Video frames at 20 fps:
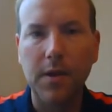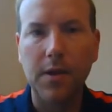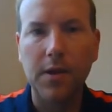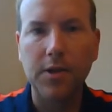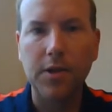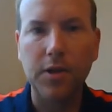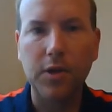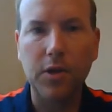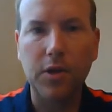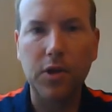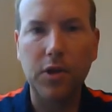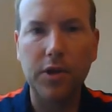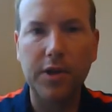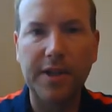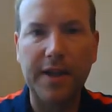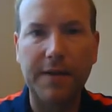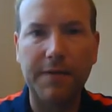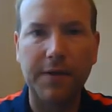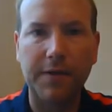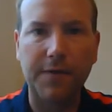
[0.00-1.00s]
So you could
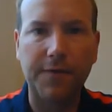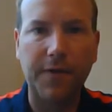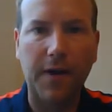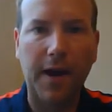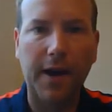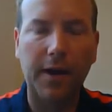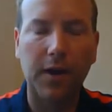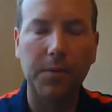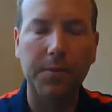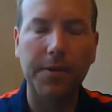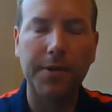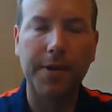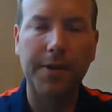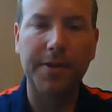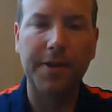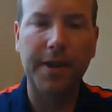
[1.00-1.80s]
save the file, but then